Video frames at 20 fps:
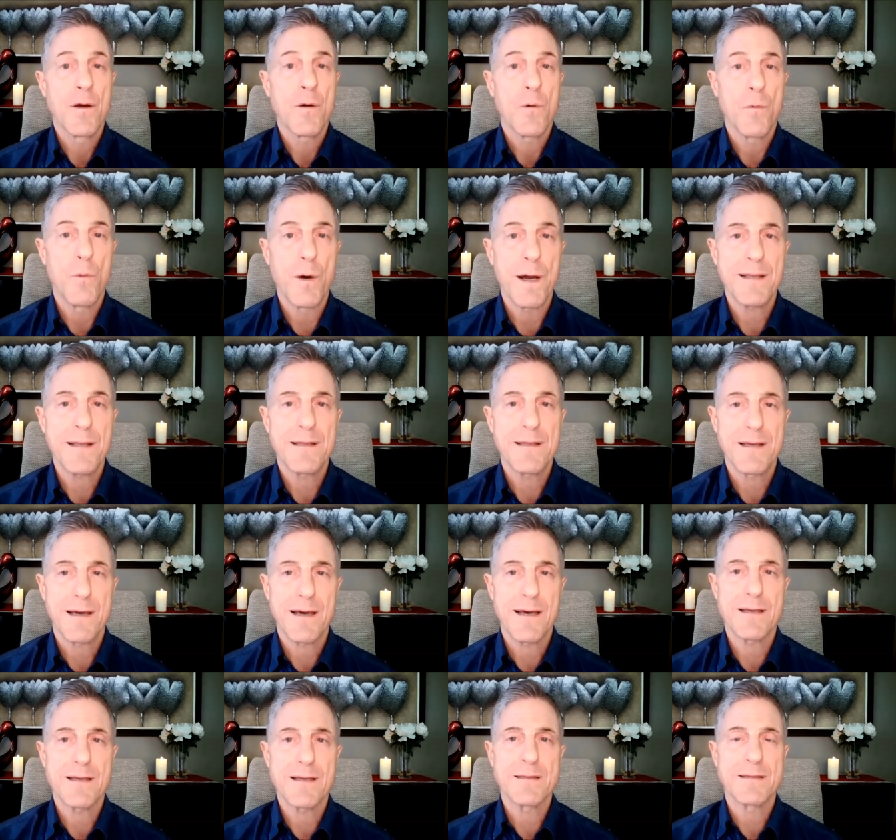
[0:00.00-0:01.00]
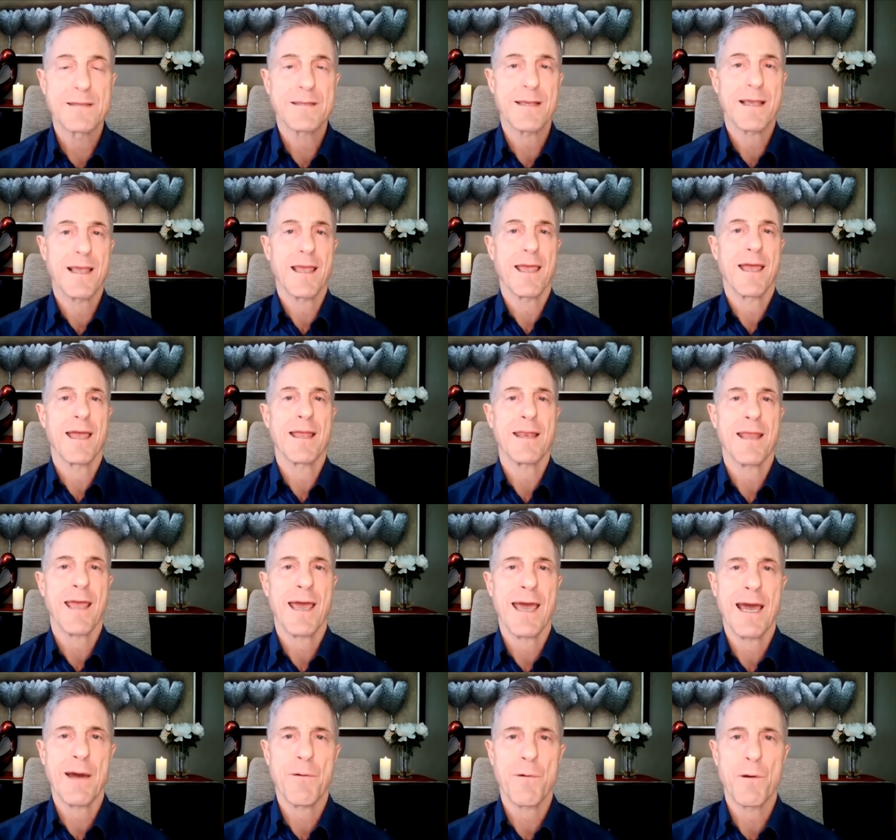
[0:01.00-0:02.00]
what it does, and
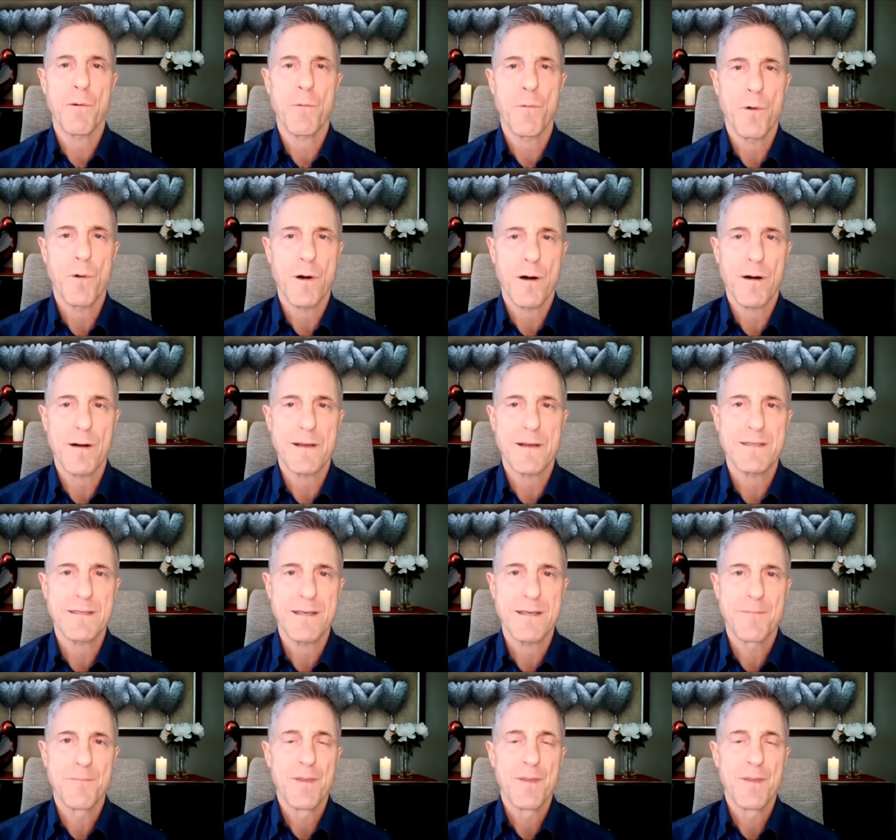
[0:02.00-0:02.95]
how it works.